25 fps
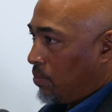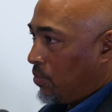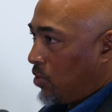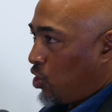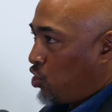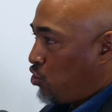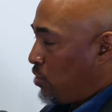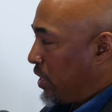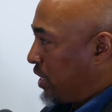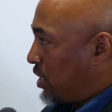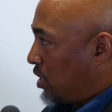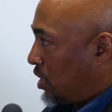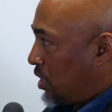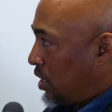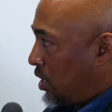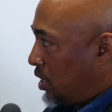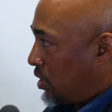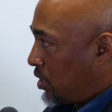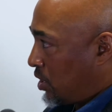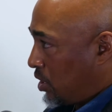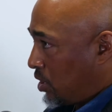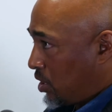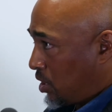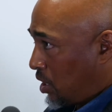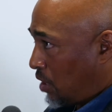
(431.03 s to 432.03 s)

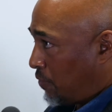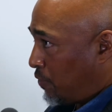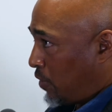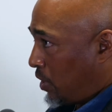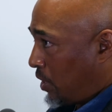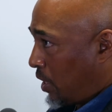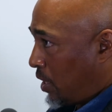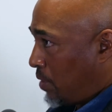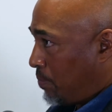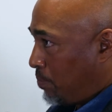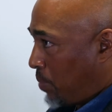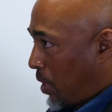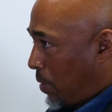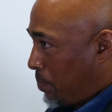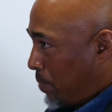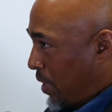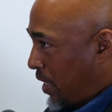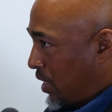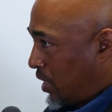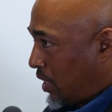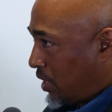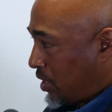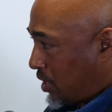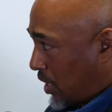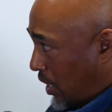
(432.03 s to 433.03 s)
dresses and stuff like that, but
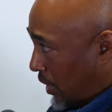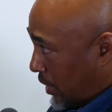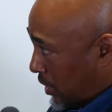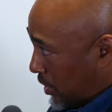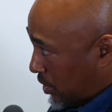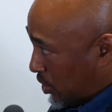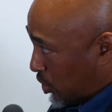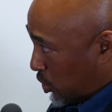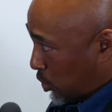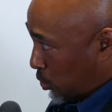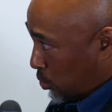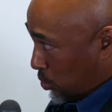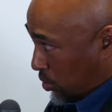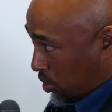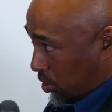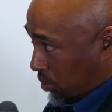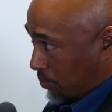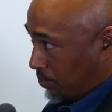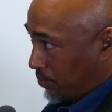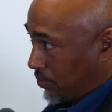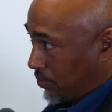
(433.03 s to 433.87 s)
mainly tailored suits.